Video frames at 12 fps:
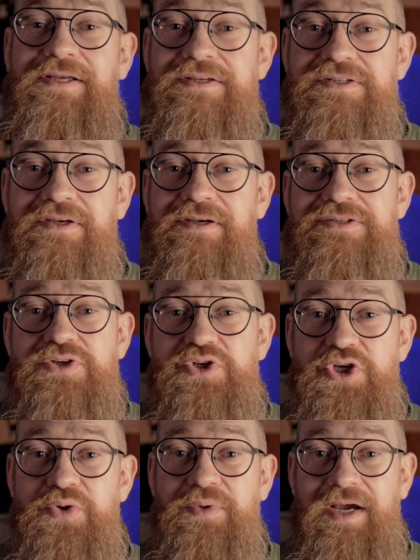It's a
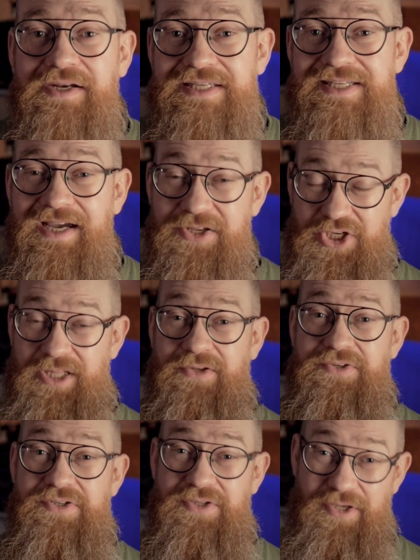new kind of set of
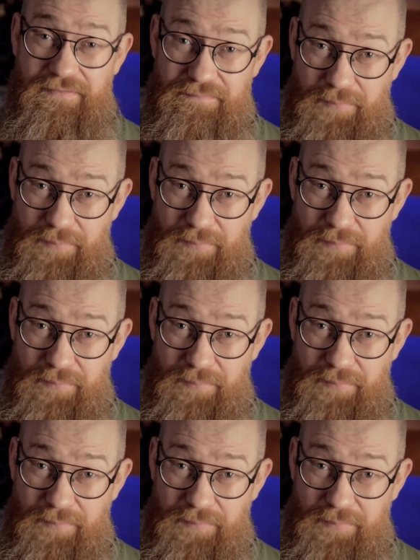challenges that have